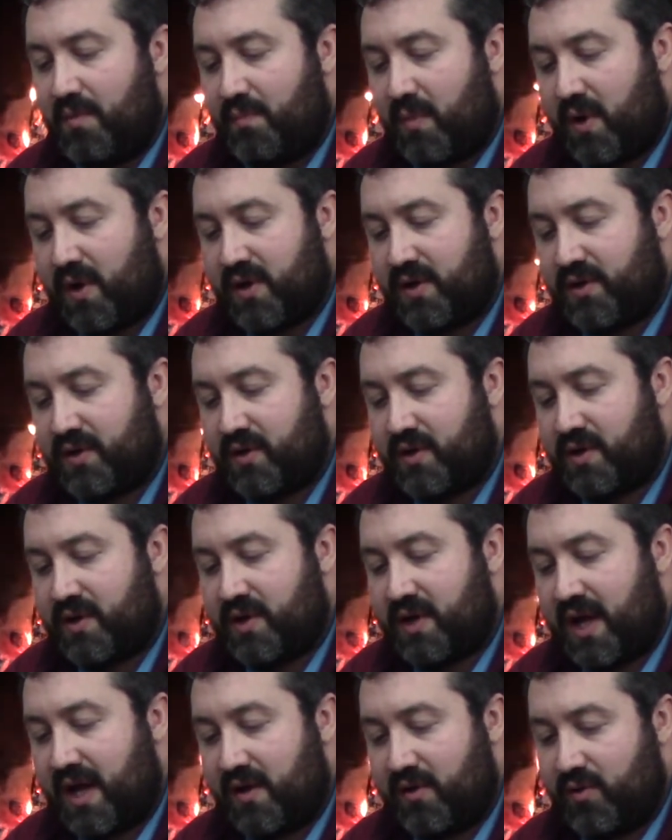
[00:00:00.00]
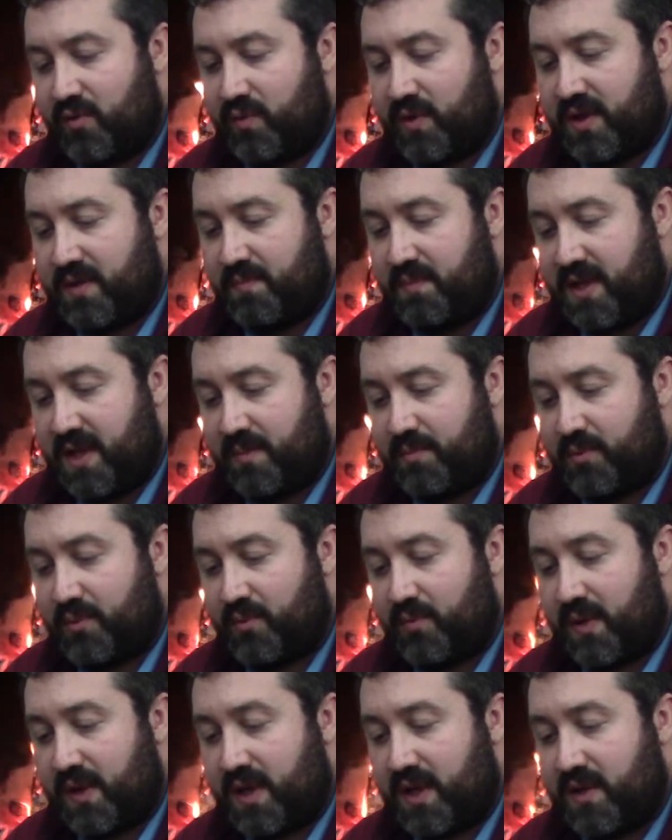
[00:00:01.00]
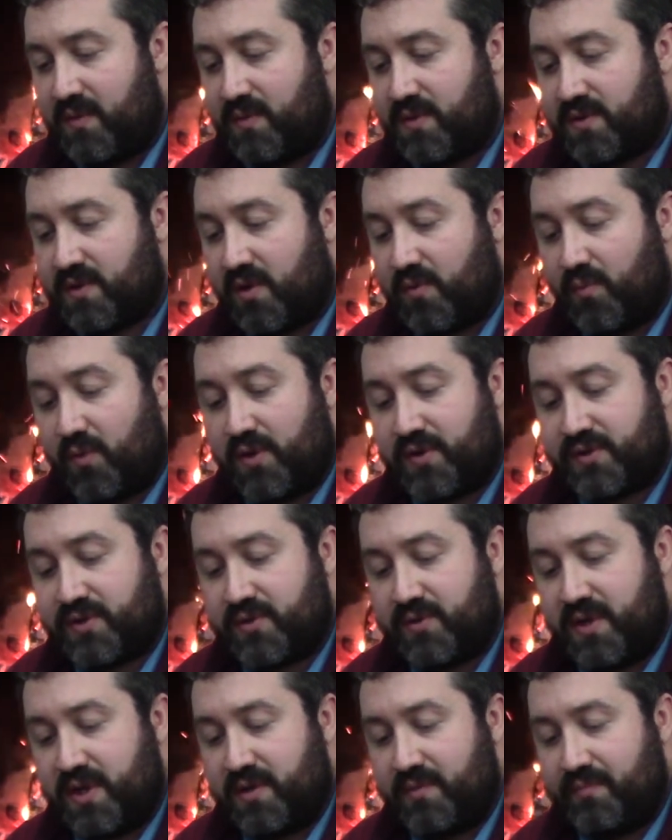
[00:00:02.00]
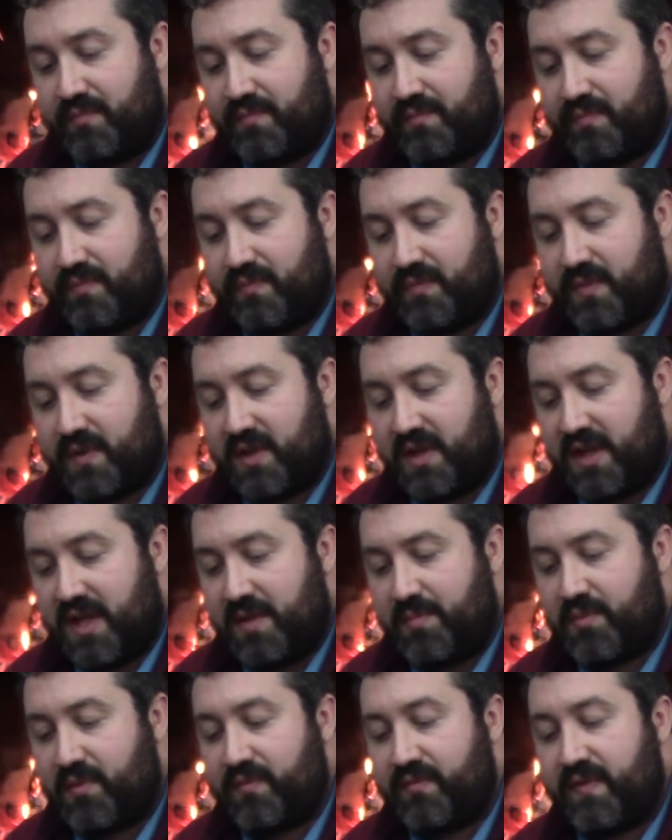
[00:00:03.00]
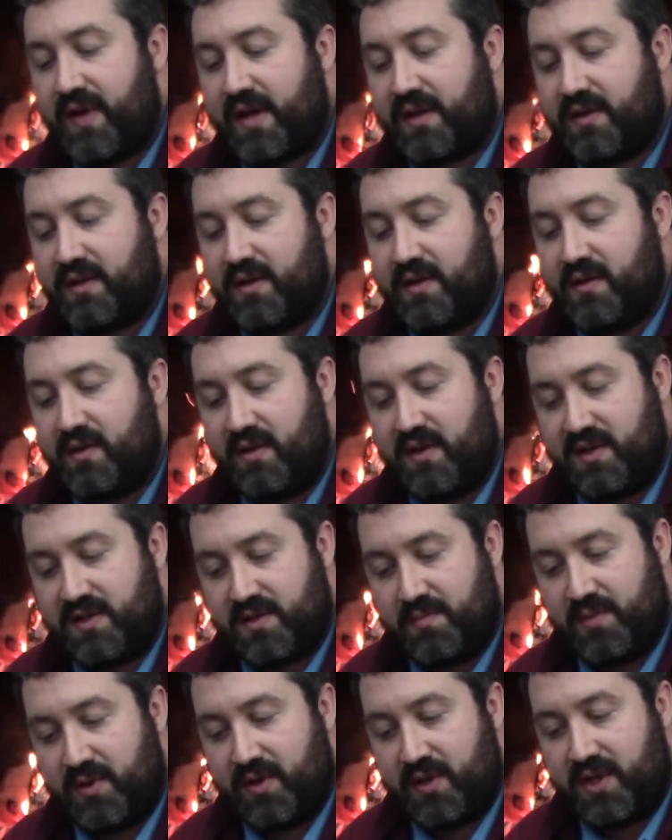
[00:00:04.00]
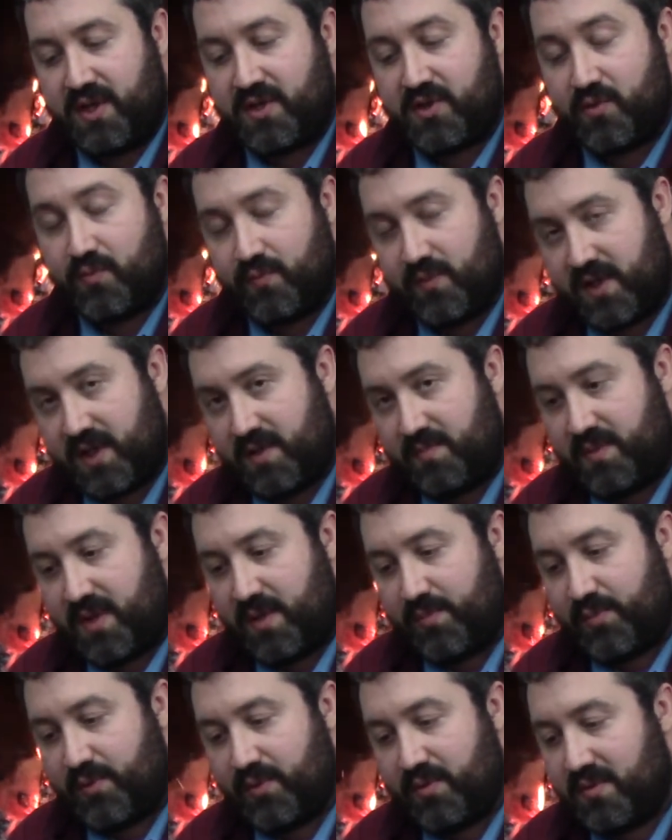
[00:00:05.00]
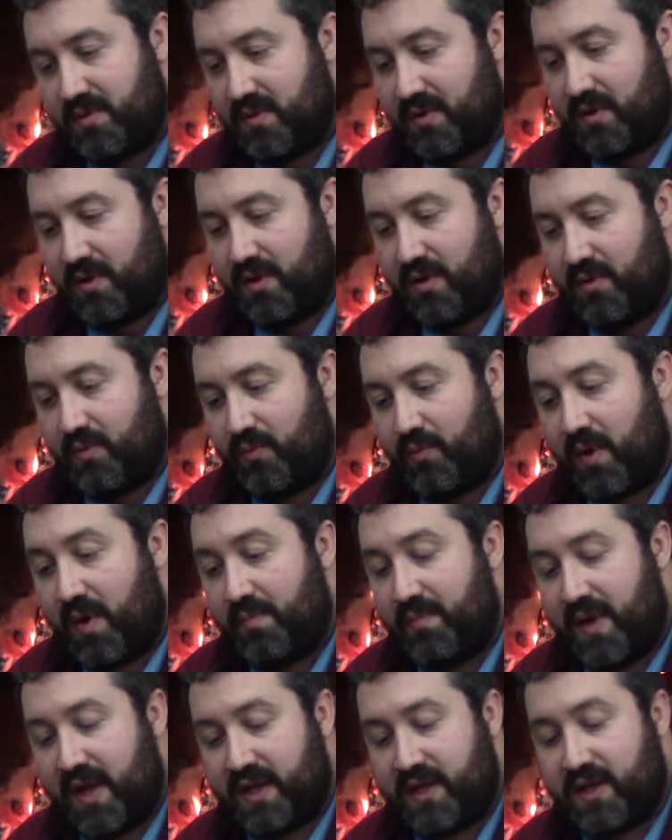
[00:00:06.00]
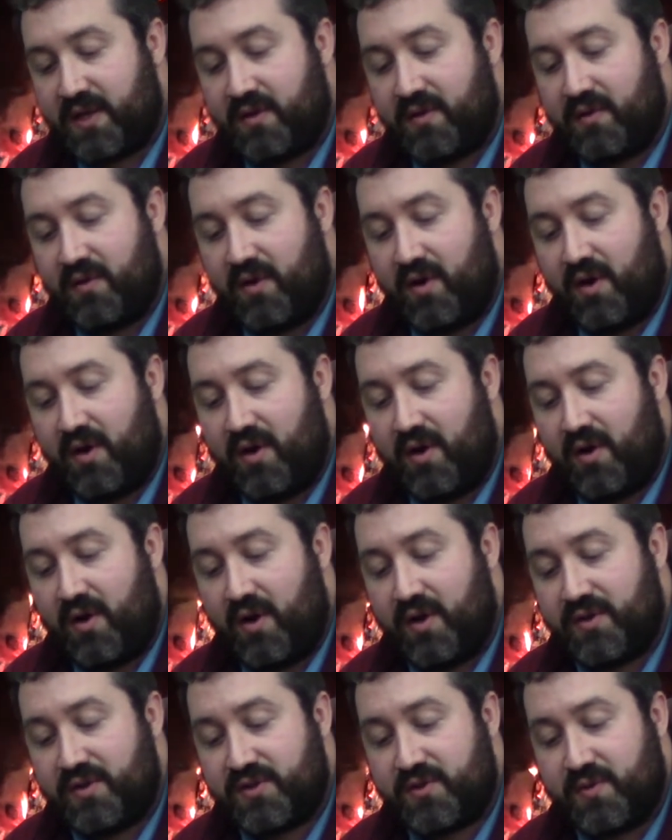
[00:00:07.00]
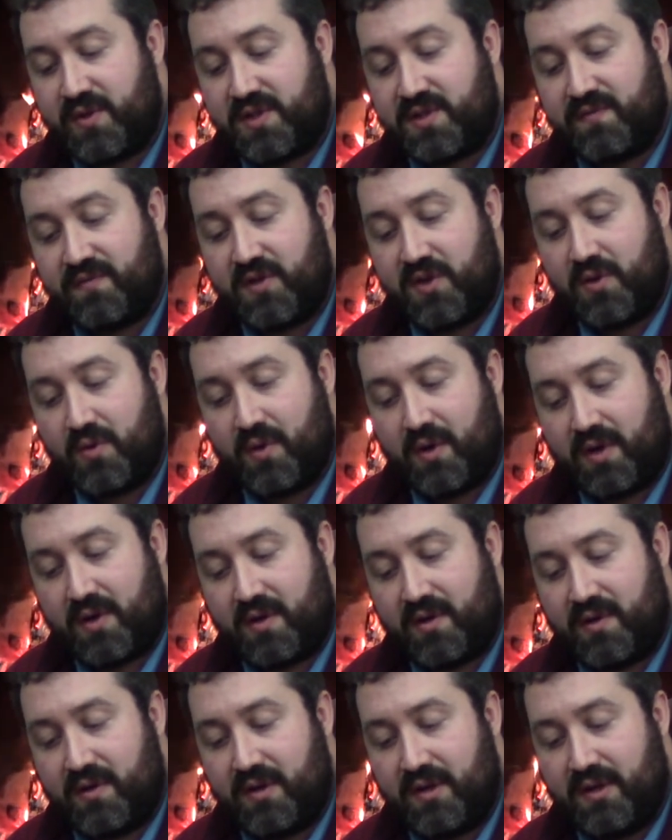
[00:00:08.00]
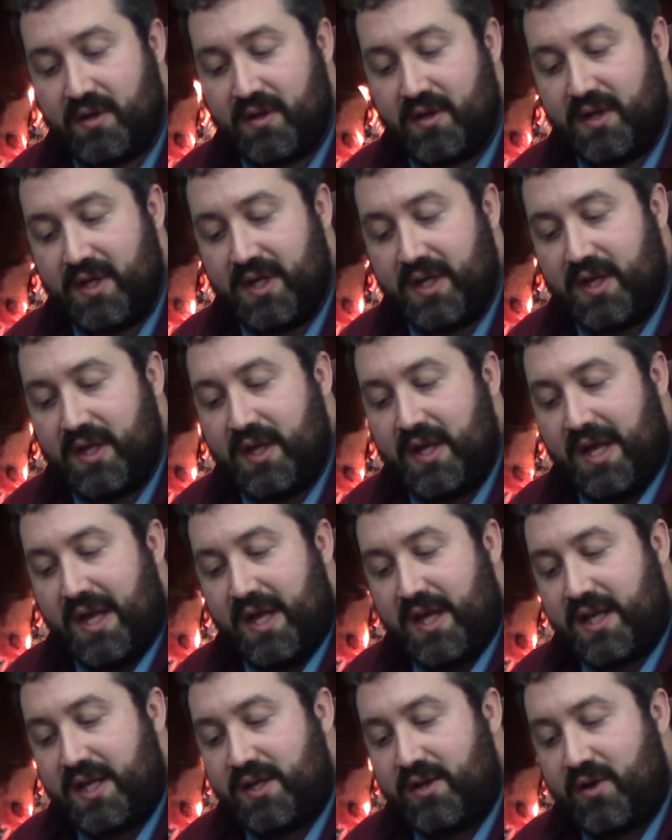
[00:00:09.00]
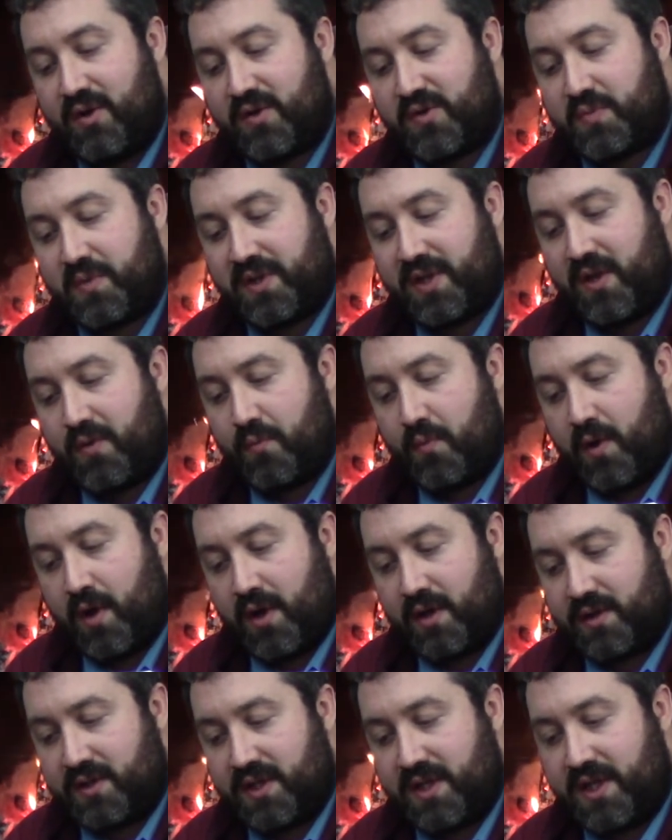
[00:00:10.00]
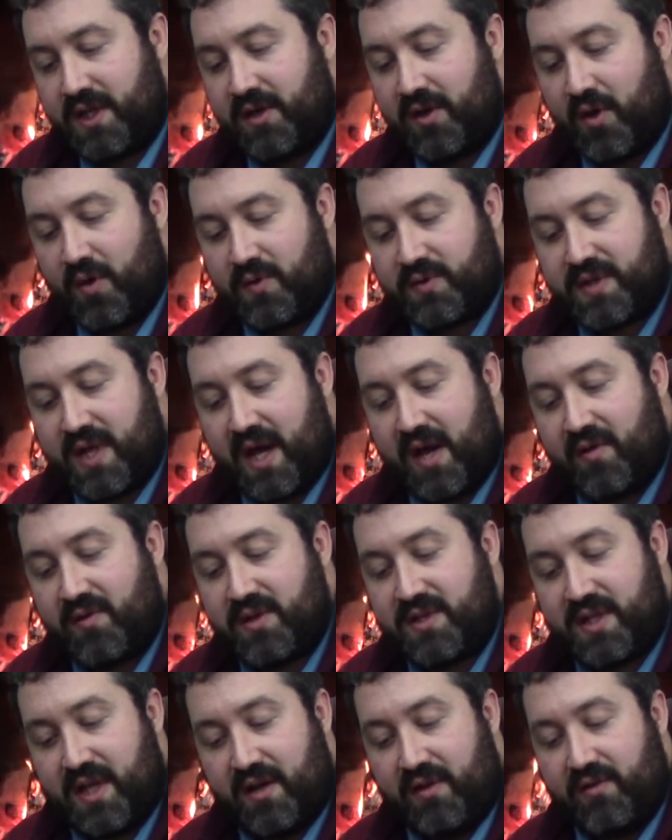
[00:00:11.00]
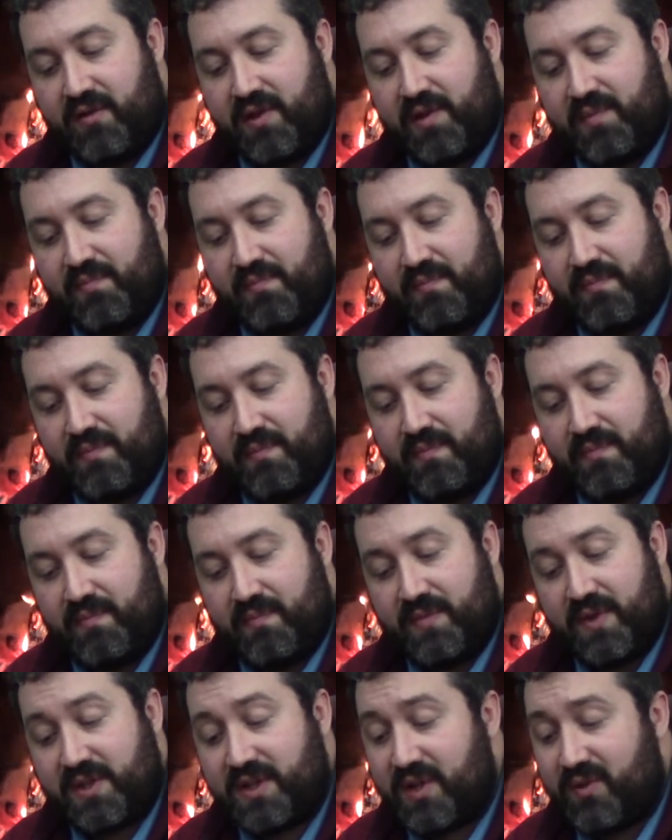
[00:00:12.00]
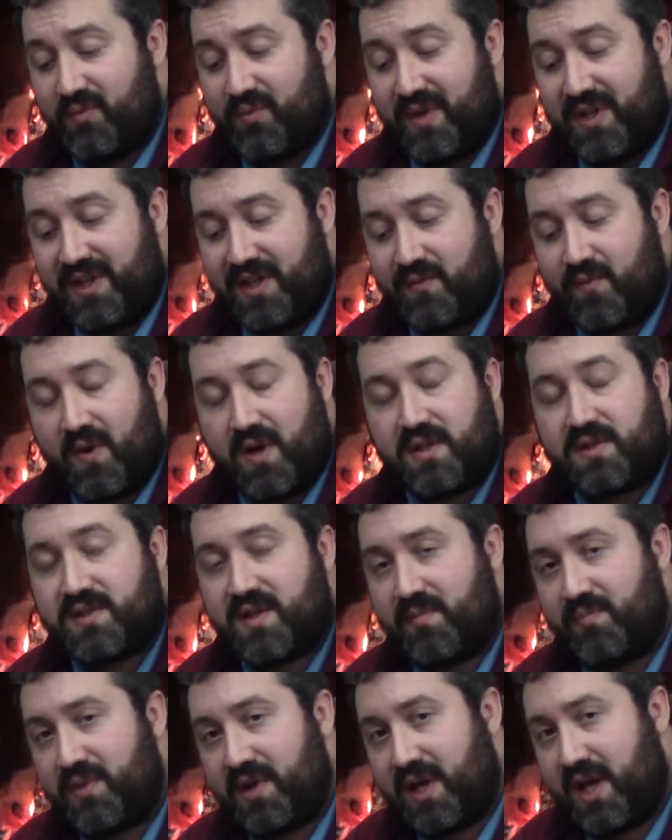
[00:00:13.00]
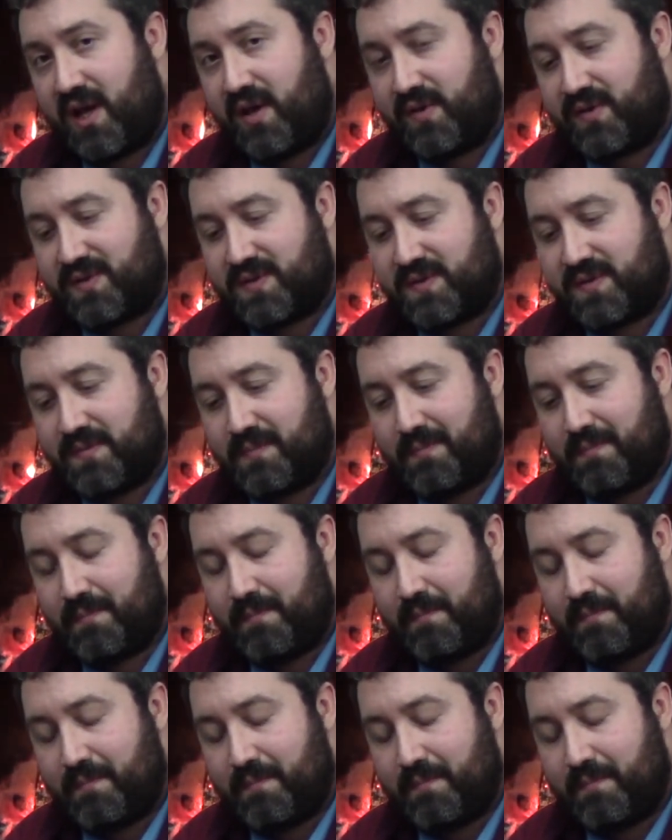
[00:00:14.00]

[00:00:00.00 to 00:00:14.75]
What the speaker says: Martin learned how to read people when he was on Wall Street. He perfected his ability to read people while begging on the streets of New York. He knows what they want, and he knows how to tell them that they really want something else.